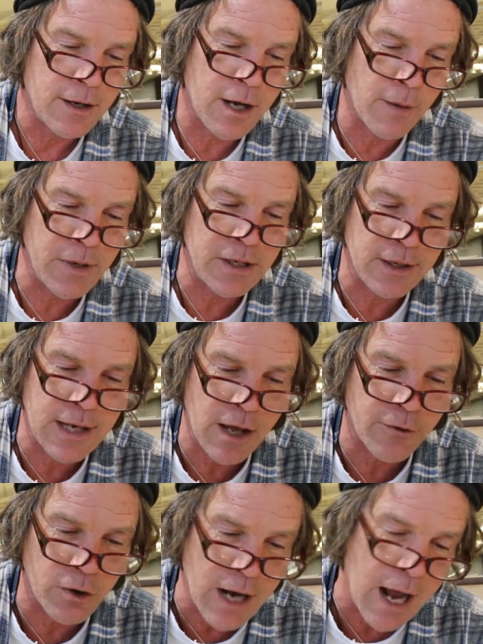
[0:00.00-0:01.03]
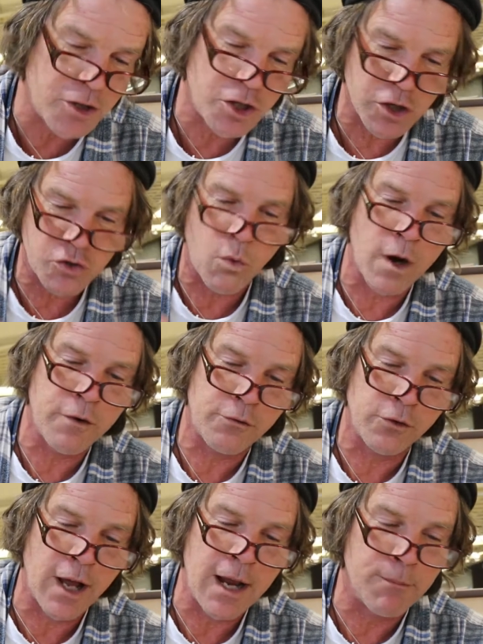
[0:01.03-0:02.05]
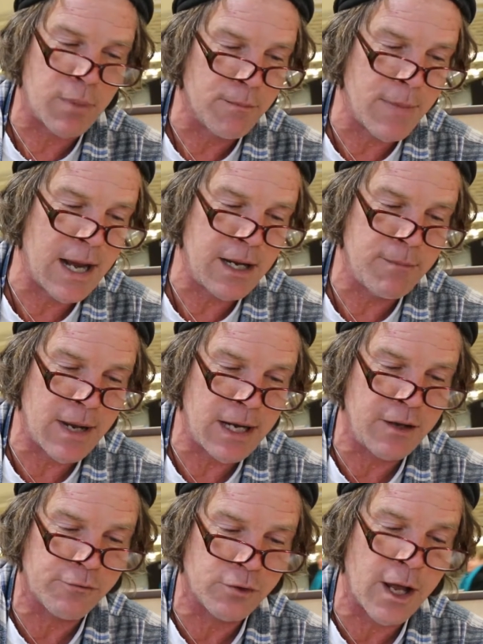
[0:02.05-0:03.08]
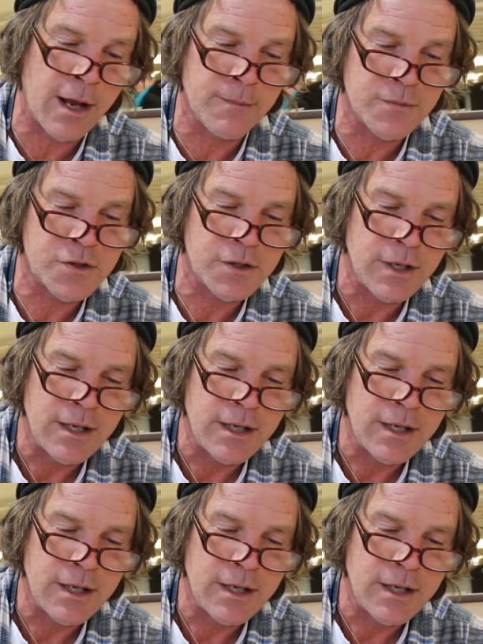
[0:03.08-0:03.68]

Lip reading: coming together, not just one flame, but many, many flames.